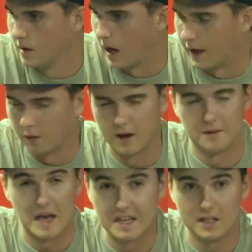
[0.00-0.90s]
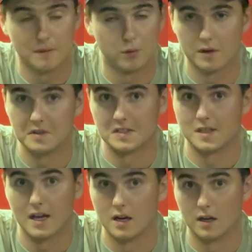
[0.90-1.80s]
I don't have any previous
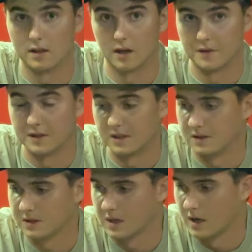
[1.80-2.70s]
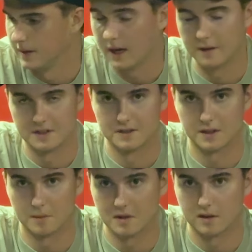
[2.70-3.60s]
data on these. Yeah, this is
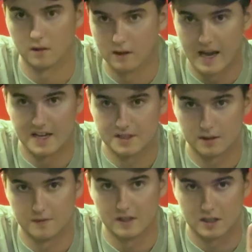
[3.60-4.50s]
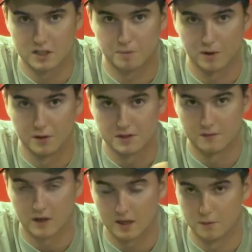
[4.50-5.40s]
gonna be the last of the
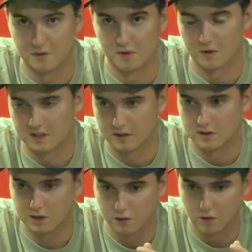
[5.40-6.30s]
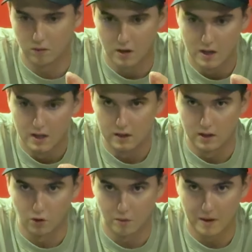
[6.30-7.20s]
explosive kind of movement. We did 2
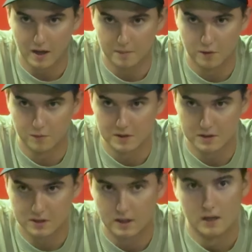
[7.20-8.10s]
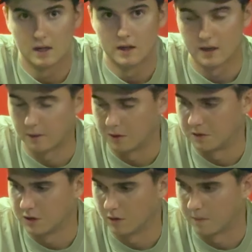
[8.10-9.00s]
lower body movements, now we're doing
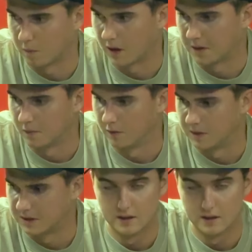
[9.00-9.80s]
2 upper body movements.